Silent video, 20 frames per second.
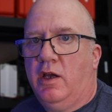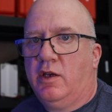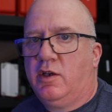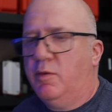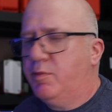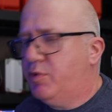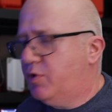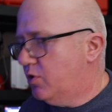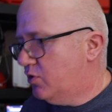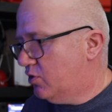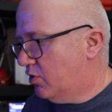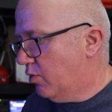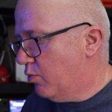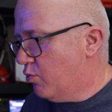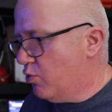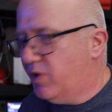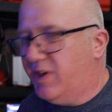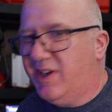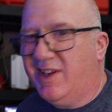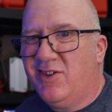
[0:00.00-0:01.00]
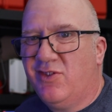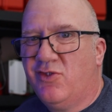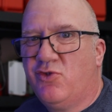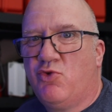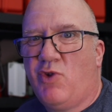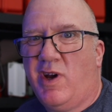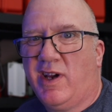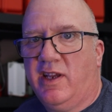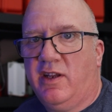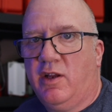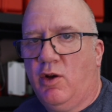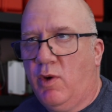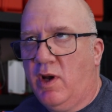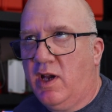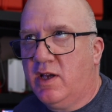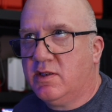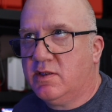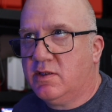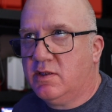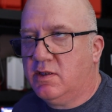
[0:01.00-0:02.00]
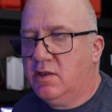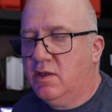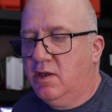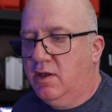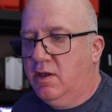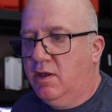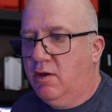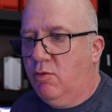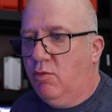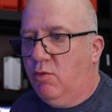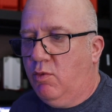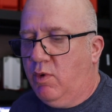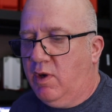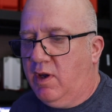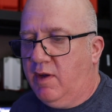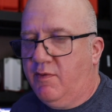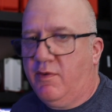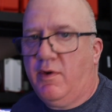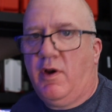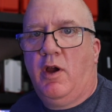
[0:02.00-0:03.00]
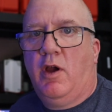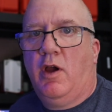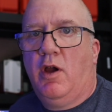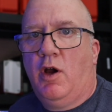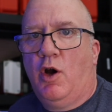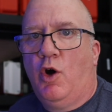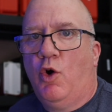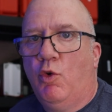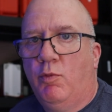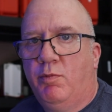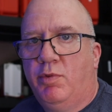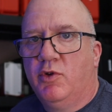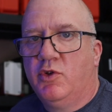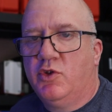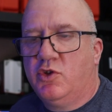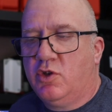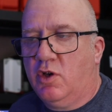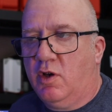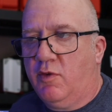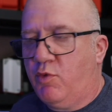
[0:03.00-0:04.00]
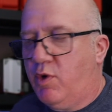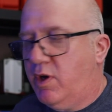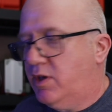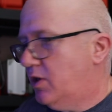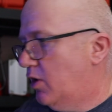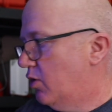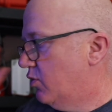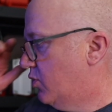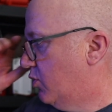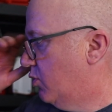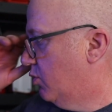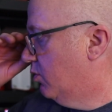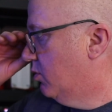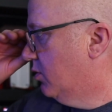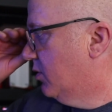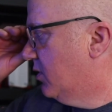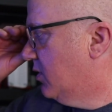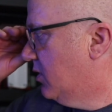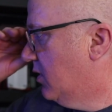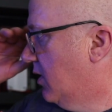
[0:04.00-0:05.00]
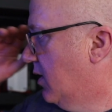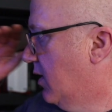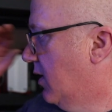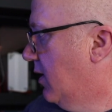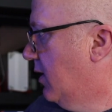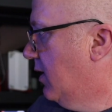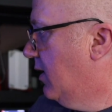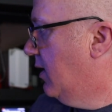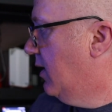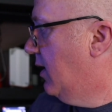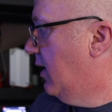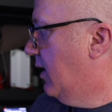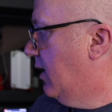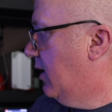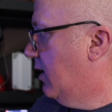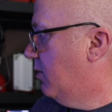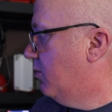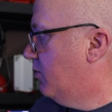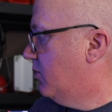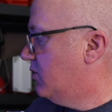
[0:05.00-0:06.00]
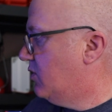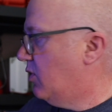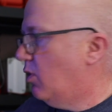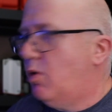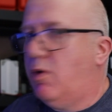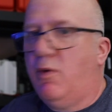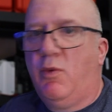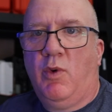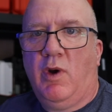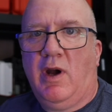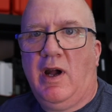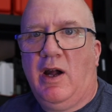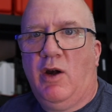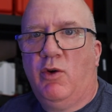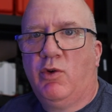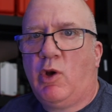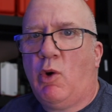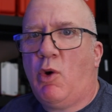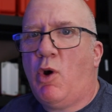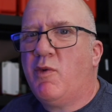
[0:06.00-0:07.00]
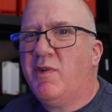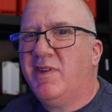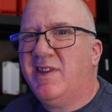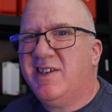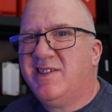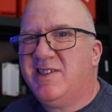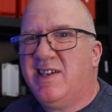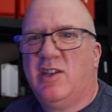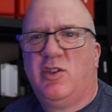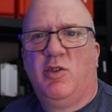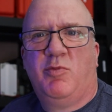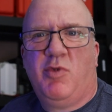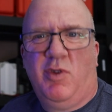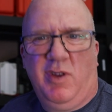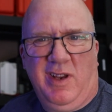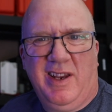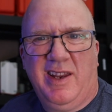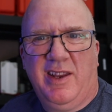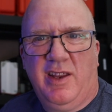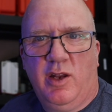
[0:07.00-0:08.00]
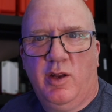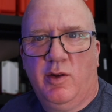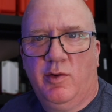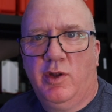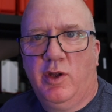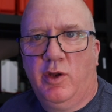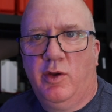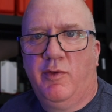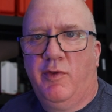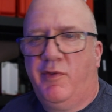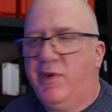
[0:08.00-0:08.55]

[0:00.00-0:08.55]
computer I'm running Dragon OS with a whole bunch of radio tools. So I'll go over this setup in another